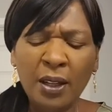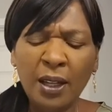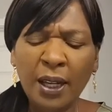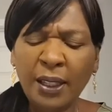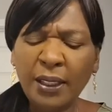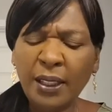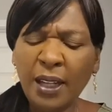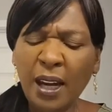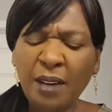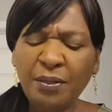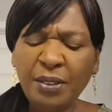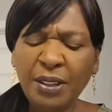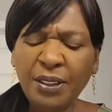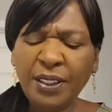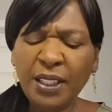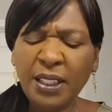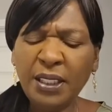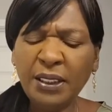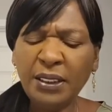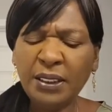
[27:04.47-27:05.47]
and
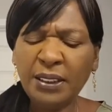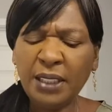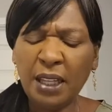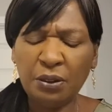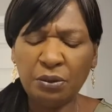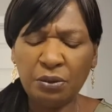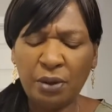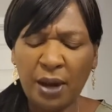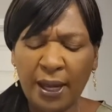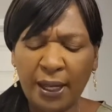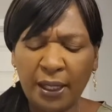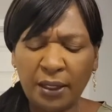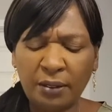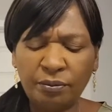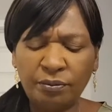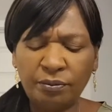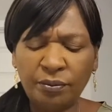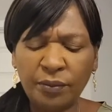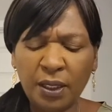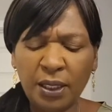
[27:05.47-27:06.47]
everything set right.
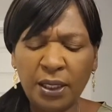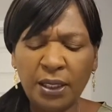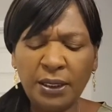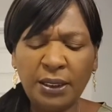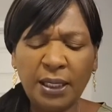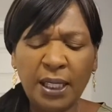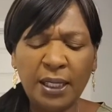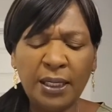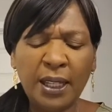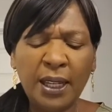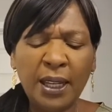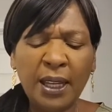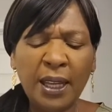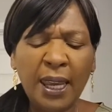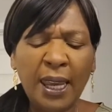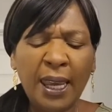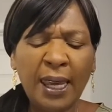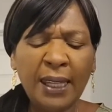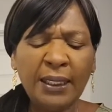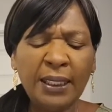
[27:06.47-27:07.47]
He said,
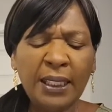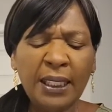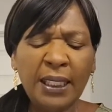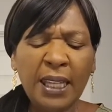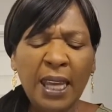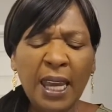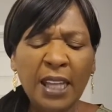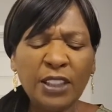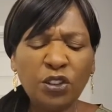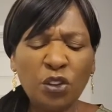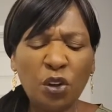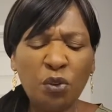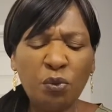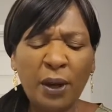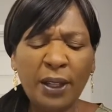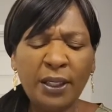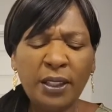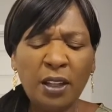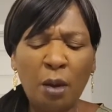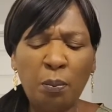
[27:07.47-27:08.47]
And He has
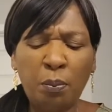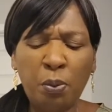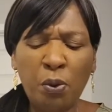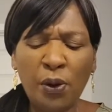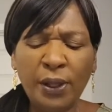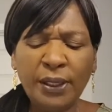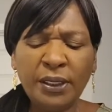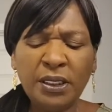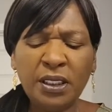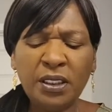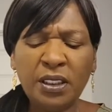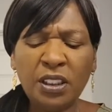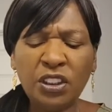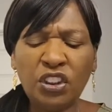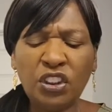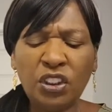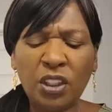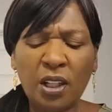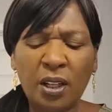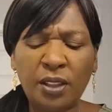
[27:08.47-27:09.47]
already appointed the
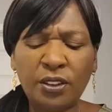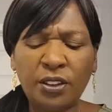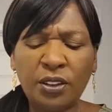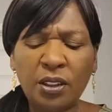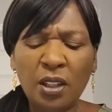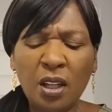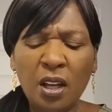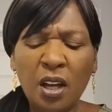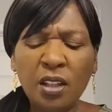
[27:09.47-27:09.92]
judge,